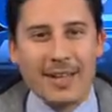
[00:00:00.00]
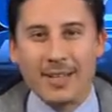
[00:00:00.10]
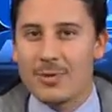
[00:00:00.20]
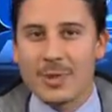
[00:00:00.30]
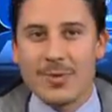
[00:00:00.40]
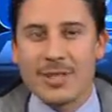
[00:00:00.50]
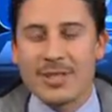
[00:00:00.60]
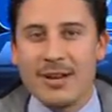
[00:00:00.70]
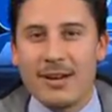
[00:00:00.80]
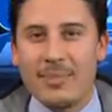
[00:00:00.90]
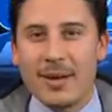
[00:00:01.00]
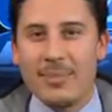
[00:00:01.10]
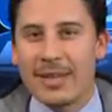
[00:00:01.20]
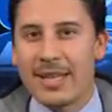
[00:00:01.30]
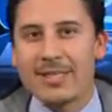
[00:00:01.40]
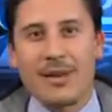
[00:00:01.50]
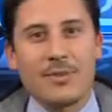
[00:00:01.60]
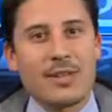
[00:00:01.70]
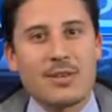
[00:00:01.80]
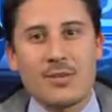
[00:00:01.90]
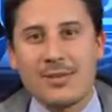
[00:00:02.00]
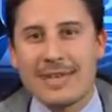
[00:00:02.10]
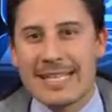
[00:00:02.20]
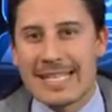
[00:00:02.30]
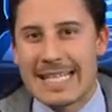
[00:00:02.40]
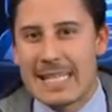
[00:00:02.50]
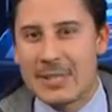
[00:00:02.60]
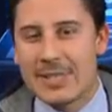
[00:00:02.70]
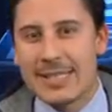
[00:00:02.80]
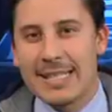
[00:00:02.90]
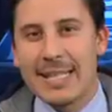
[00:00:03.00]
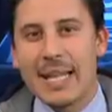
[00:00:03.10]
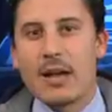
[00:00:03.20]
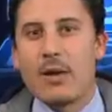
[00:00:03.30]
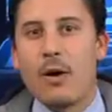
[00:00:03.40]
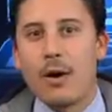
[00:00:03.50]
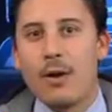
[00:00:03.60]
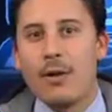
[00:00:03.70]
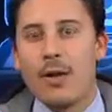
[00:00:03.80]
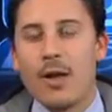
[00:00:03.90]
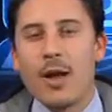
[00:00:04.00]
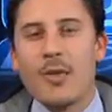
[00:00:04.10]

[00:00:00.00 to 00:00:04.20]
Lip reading: That's what you want to talk about, but that's not what the donor is interested at all.